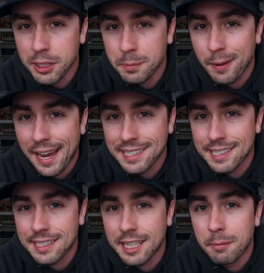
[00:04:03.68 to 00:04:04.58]
those
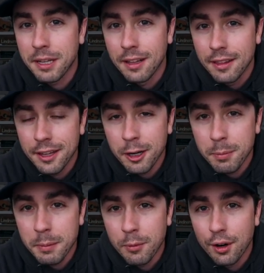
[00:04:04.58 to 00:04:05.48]
plastics can be a little
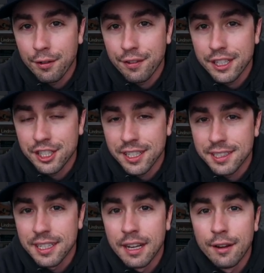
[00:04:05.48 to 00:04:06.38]
bit more
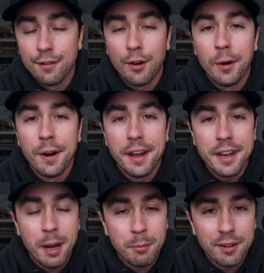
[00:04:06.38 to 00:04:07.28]
efficient for a
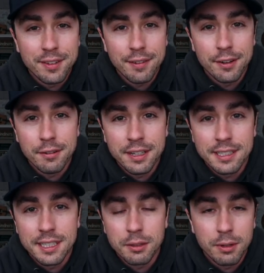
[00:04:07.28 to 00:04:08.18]
number of different reasons,